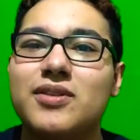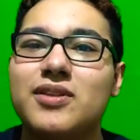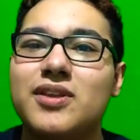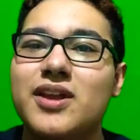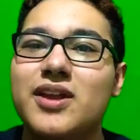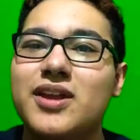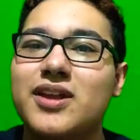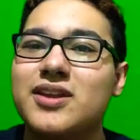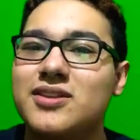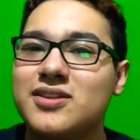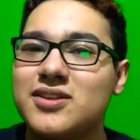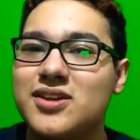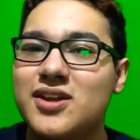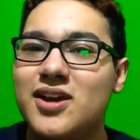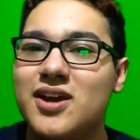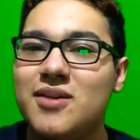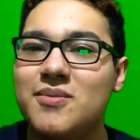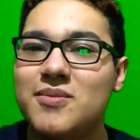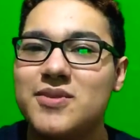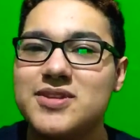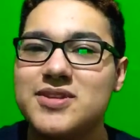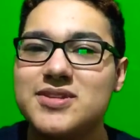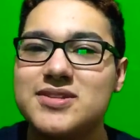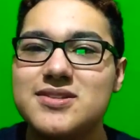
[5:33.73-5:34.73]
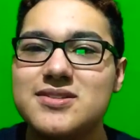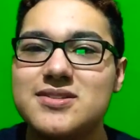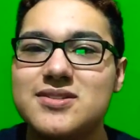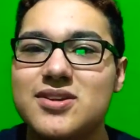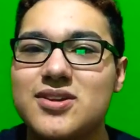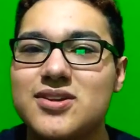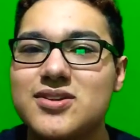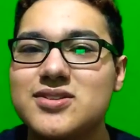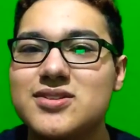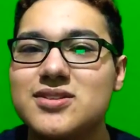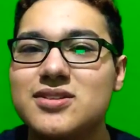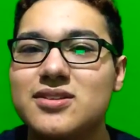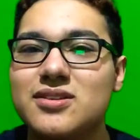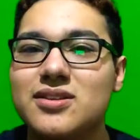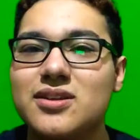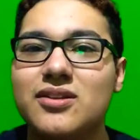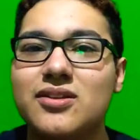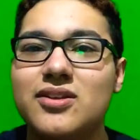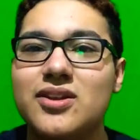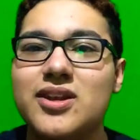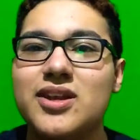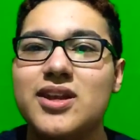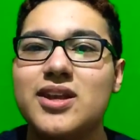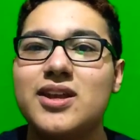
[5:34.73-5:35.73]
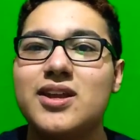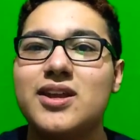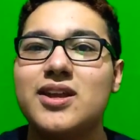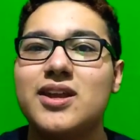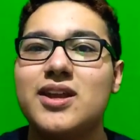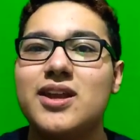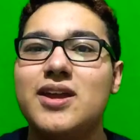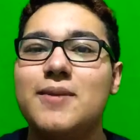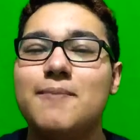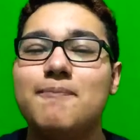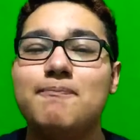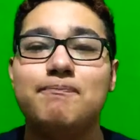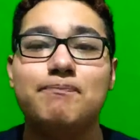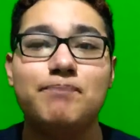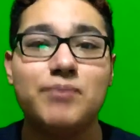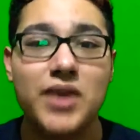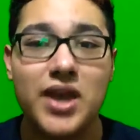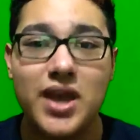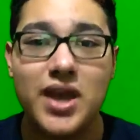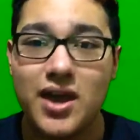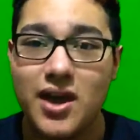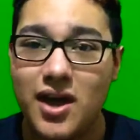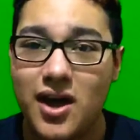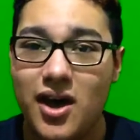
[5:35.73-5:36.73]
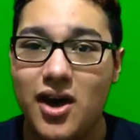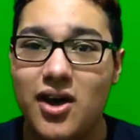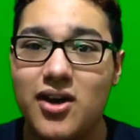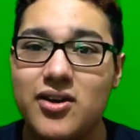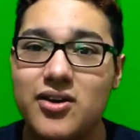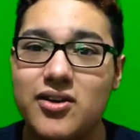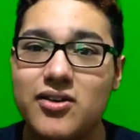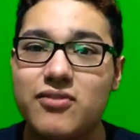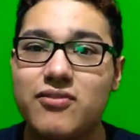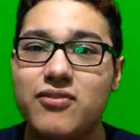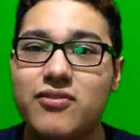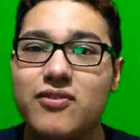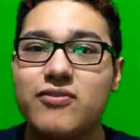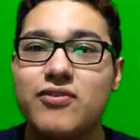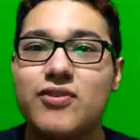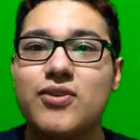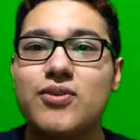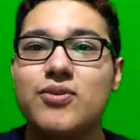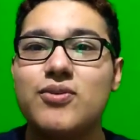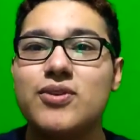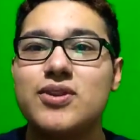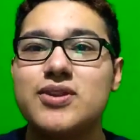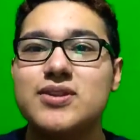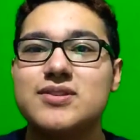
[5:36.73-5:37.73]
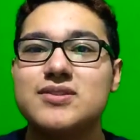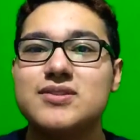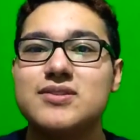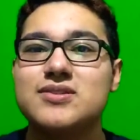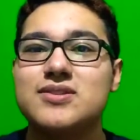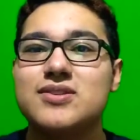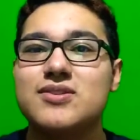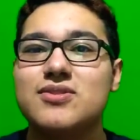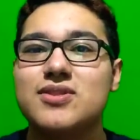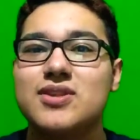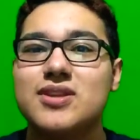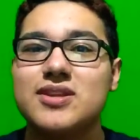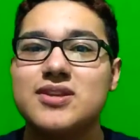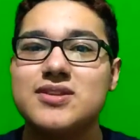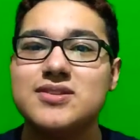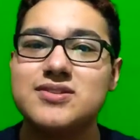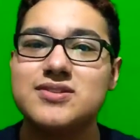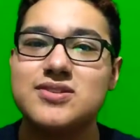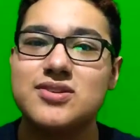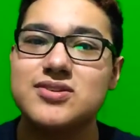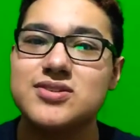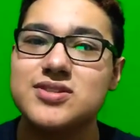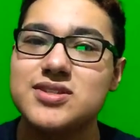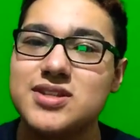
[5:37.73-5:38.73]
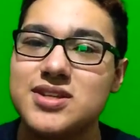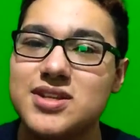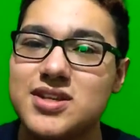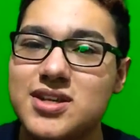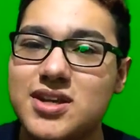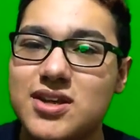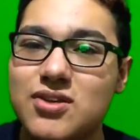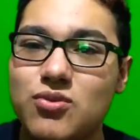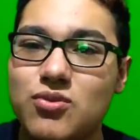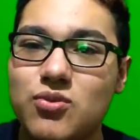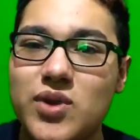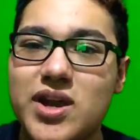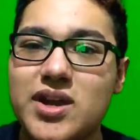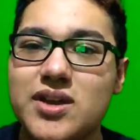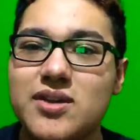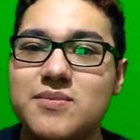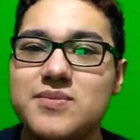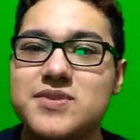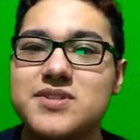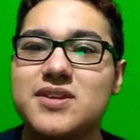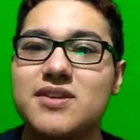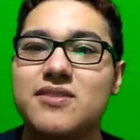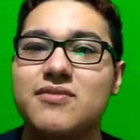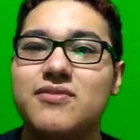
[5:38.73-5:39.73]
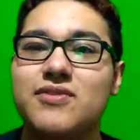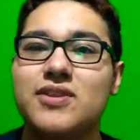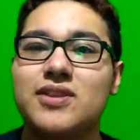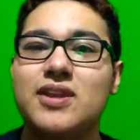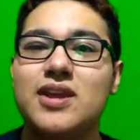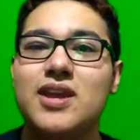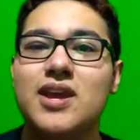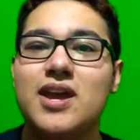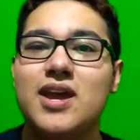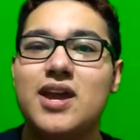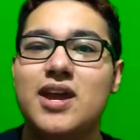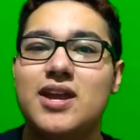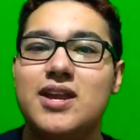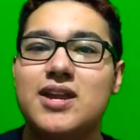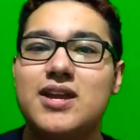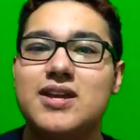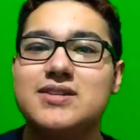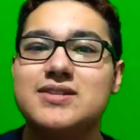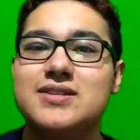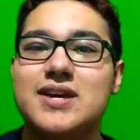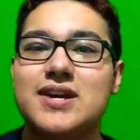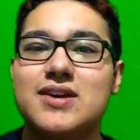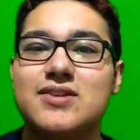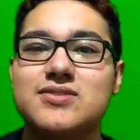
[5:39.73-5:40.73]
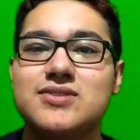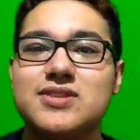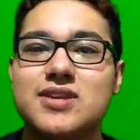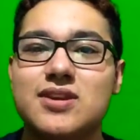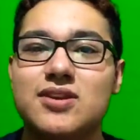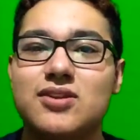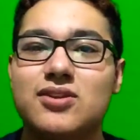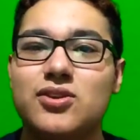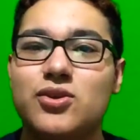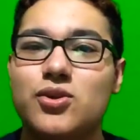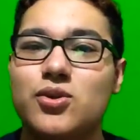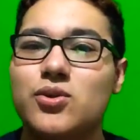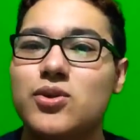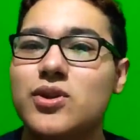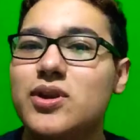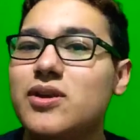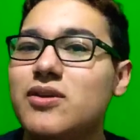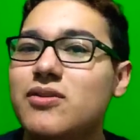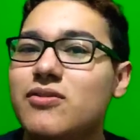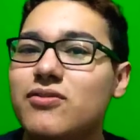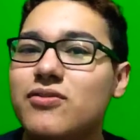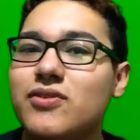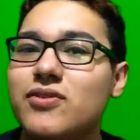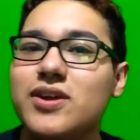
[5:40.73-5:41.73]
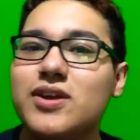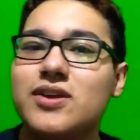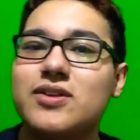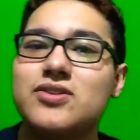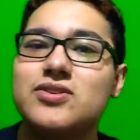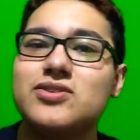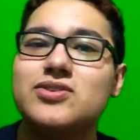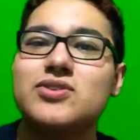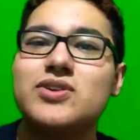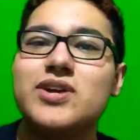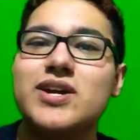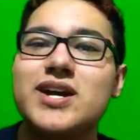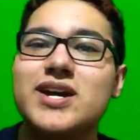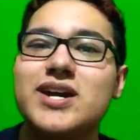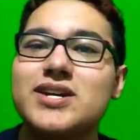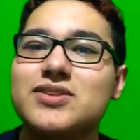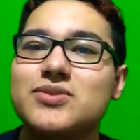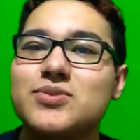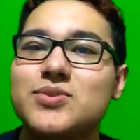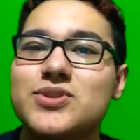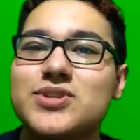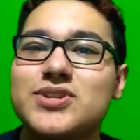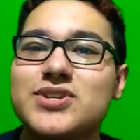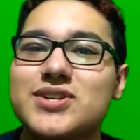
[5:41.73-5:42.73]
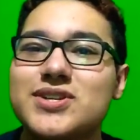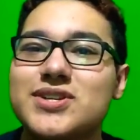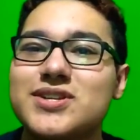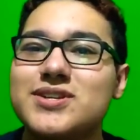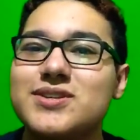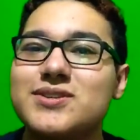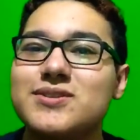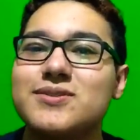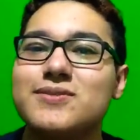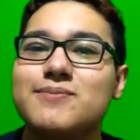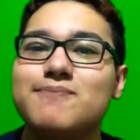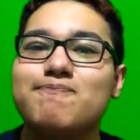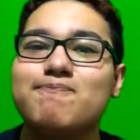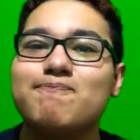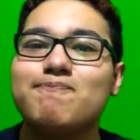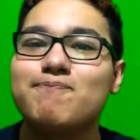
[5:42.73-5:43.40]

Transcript: like in the comics, he starts literally getting a hunger for food, and so then he starts eating random stuff in his house, including freaking trash, which is,